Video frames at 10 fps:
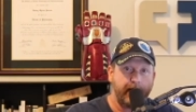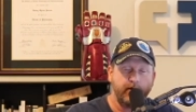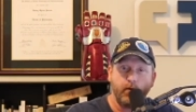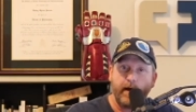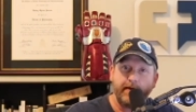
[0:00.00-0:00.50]

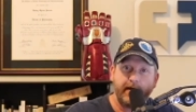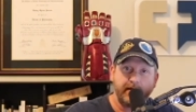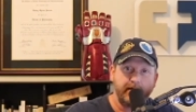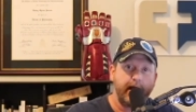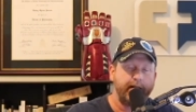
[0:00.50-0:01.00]
in the way that
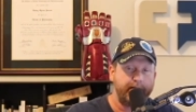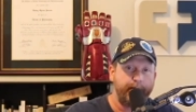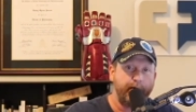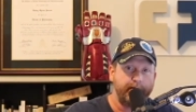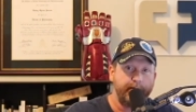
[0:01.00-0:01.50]
it's not
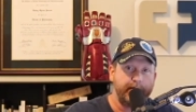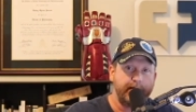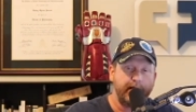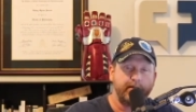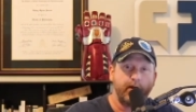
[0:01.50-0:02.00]
supposed to be
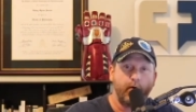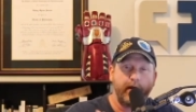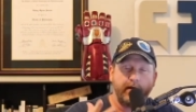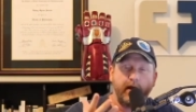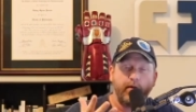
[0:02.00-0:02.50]
seen. So,
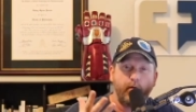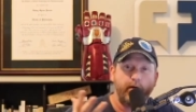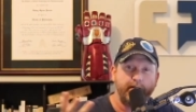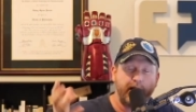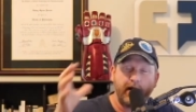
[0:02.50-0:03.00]
in other
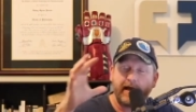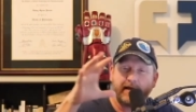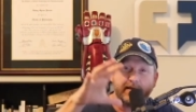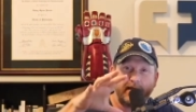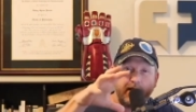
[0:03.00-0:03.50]
words, the like